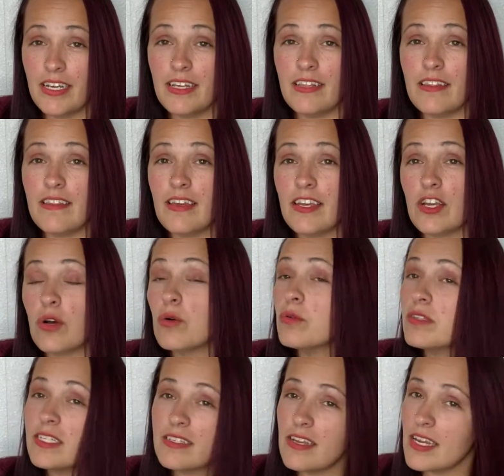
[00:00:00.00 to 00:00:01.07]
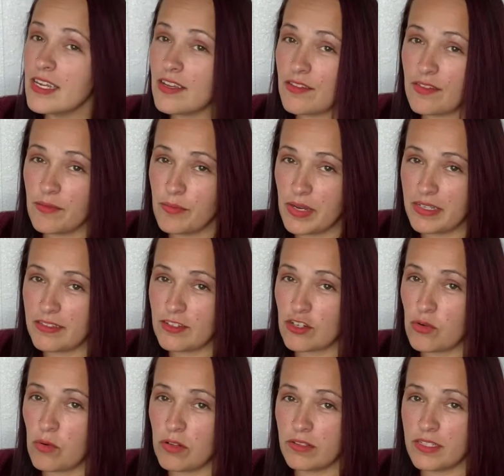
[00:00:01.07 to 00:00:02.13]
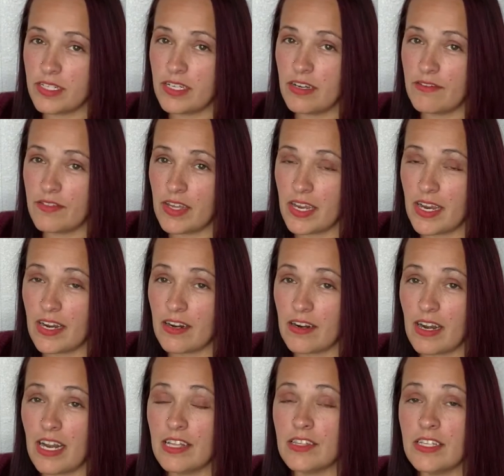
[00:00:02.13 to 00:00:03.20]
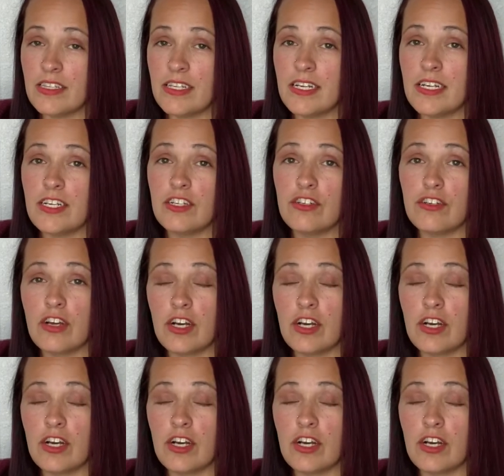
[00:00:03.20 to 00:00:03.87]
They only take the best quality of the hair, and then they